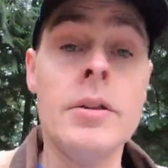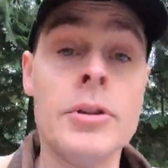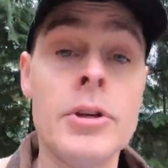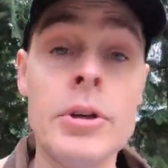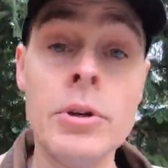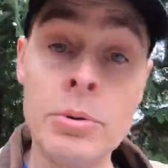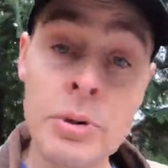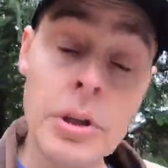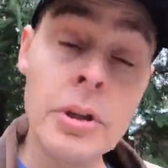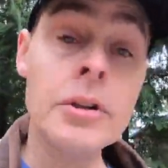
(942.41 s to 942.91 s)
The
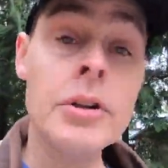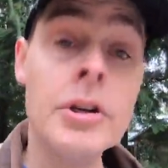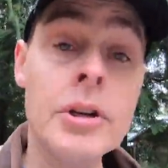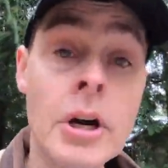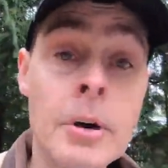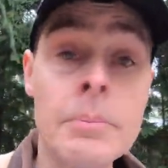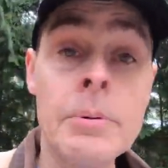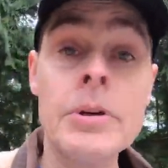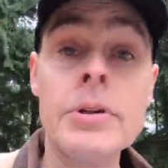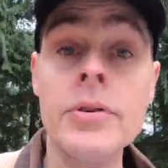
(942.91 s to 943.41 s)
utility
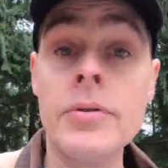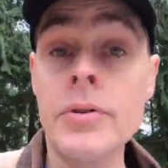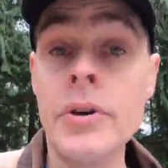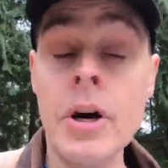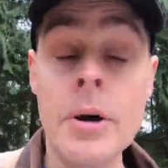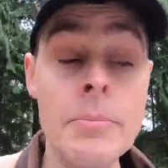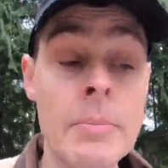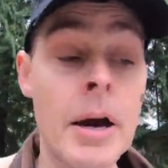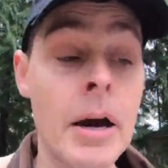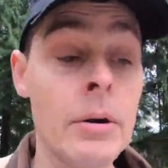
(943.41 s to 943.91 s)
companies have
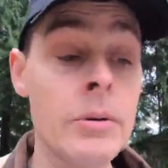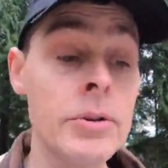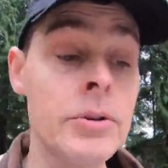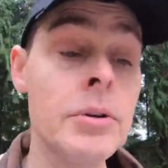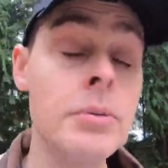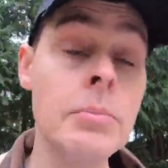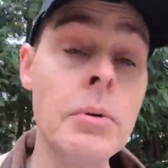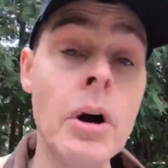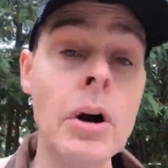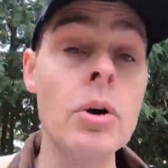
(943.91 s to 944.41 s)
come out
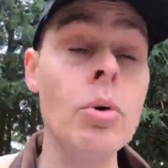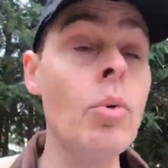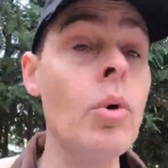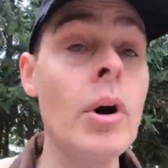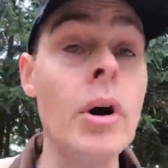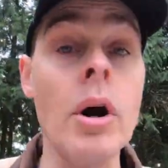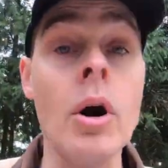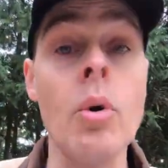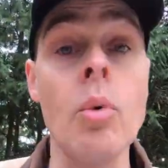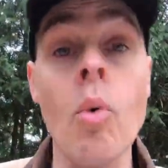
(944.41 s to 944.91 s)
to mark
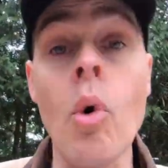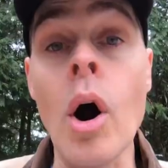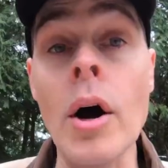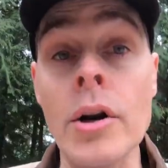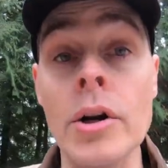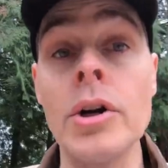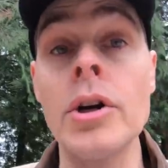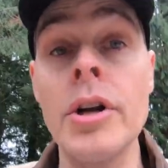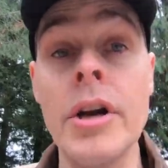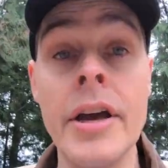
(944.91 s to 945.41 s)
where our
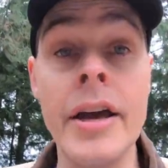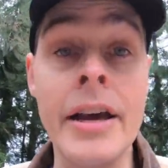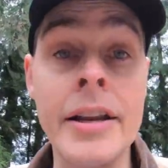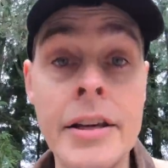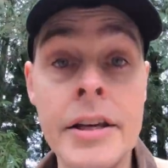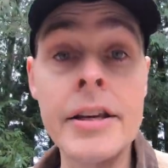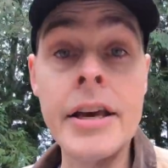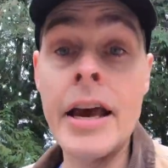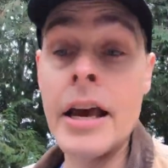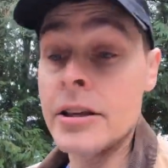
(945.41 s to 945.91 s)
water
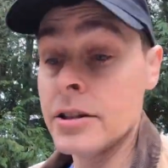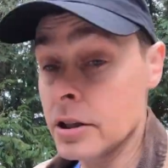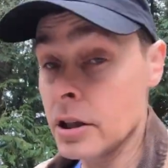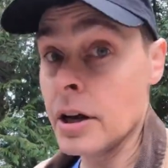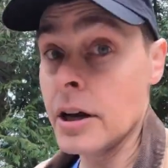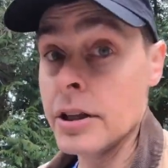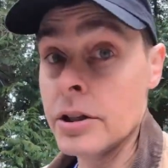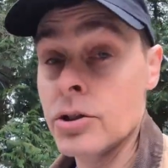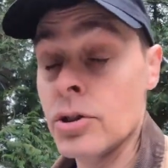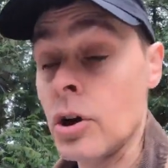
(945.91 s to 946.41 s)
and gas
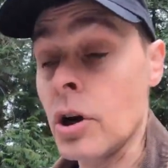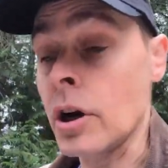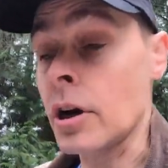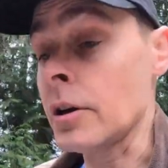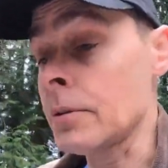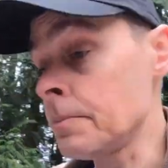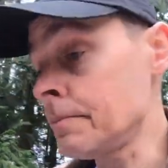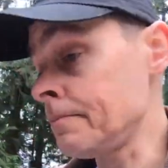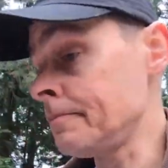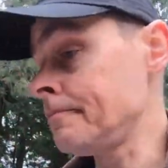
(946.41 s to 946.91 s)
lines
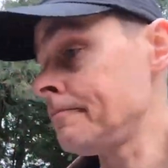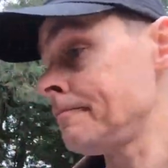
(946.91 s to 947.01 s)
are.